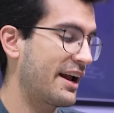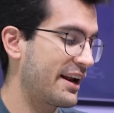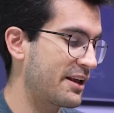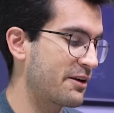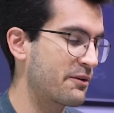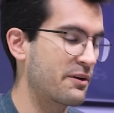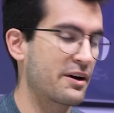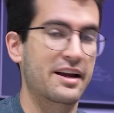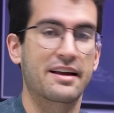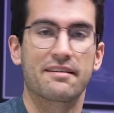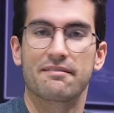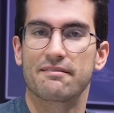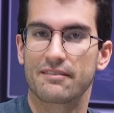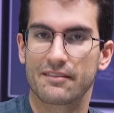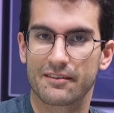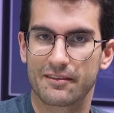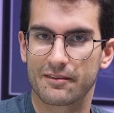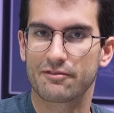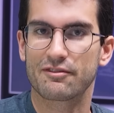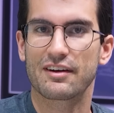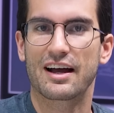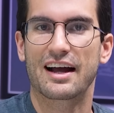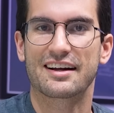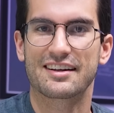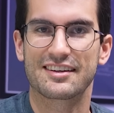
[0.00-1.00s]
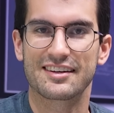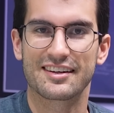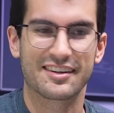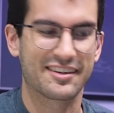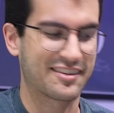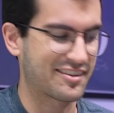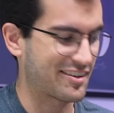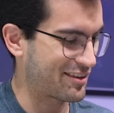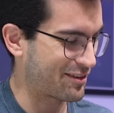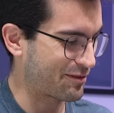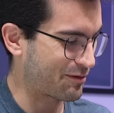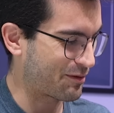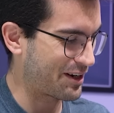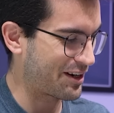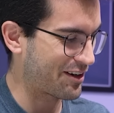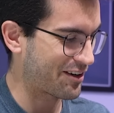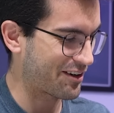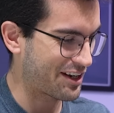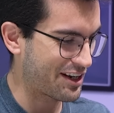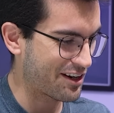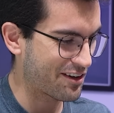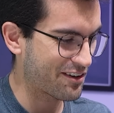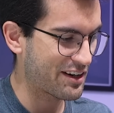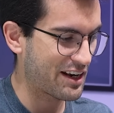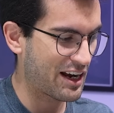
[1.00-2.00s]
Anyway, the fact is we are
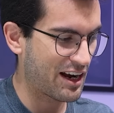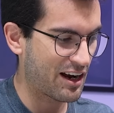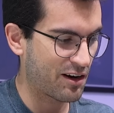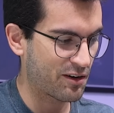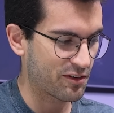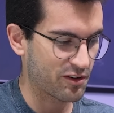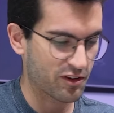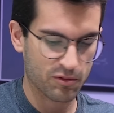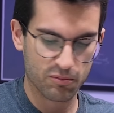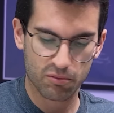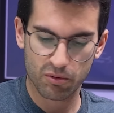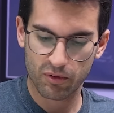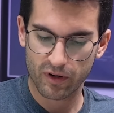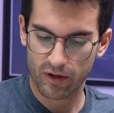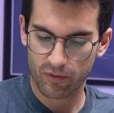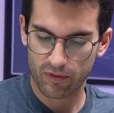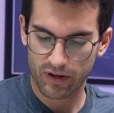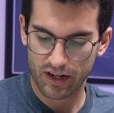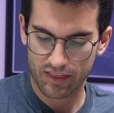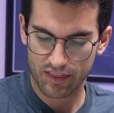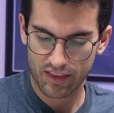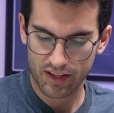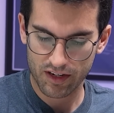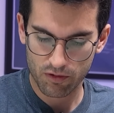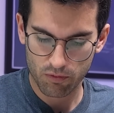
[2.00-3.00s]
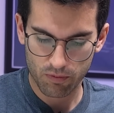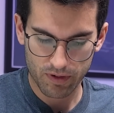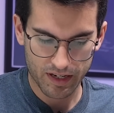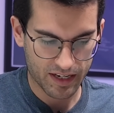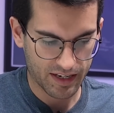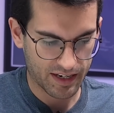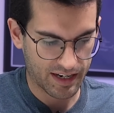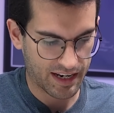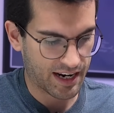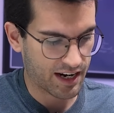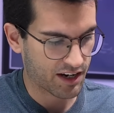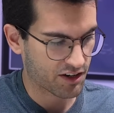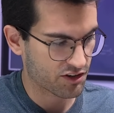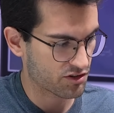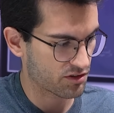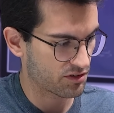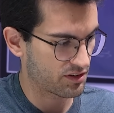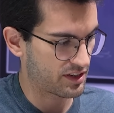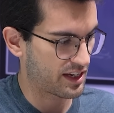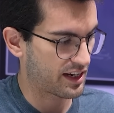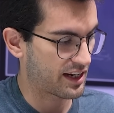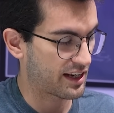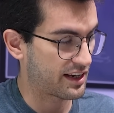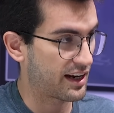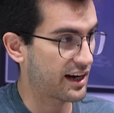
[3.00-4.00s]
here now to the point where I think we can
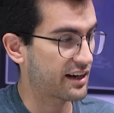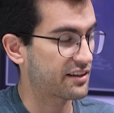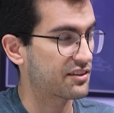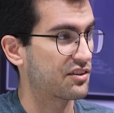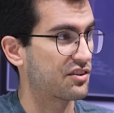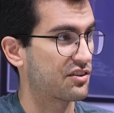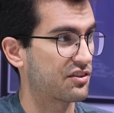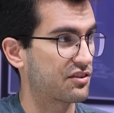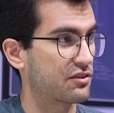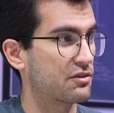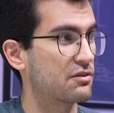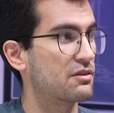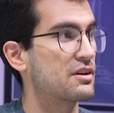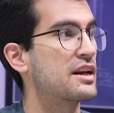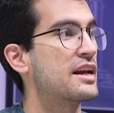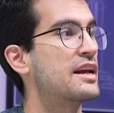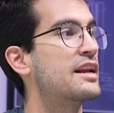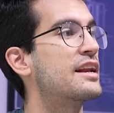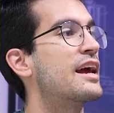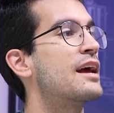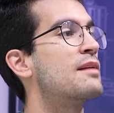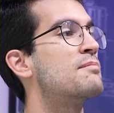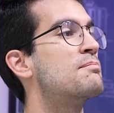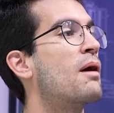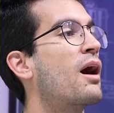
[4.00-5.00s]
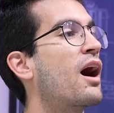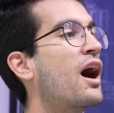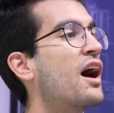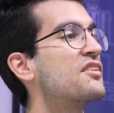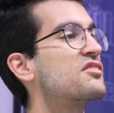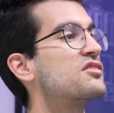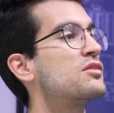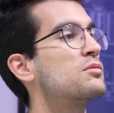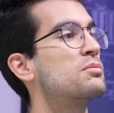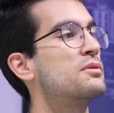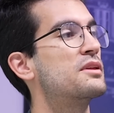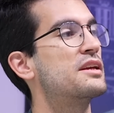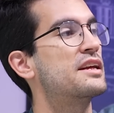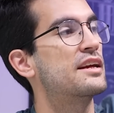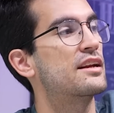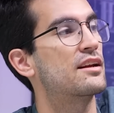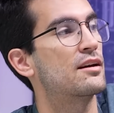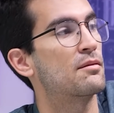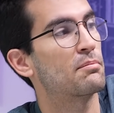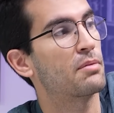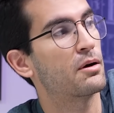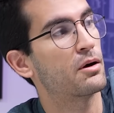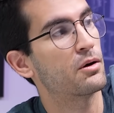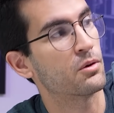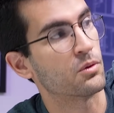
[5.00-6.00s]
actually connect a screen and possibly get
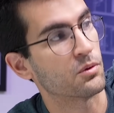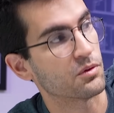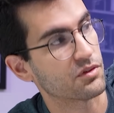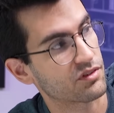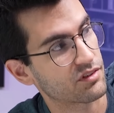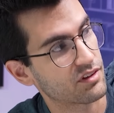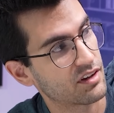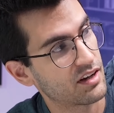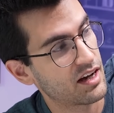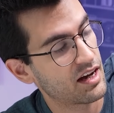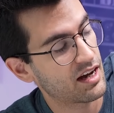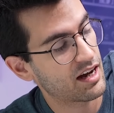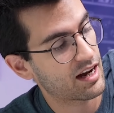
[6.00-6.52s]
a post.